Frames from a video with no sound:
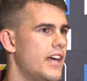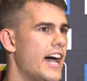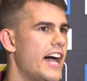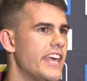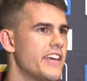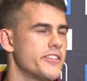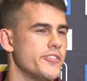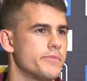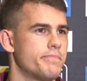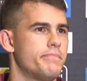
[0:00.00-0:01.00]
So it
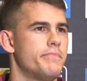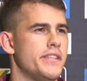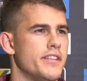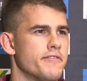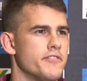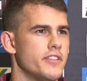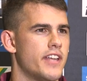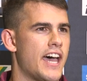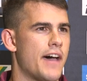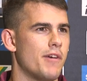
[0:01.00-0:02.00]
was a bit
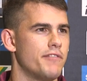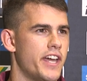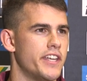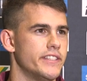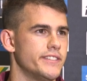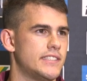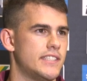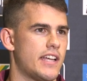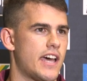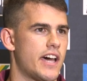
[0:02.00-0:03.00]
different. I've done it
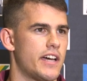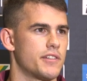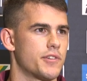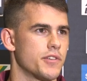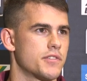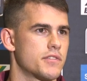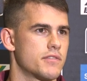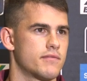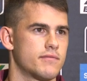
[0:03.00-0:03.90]
across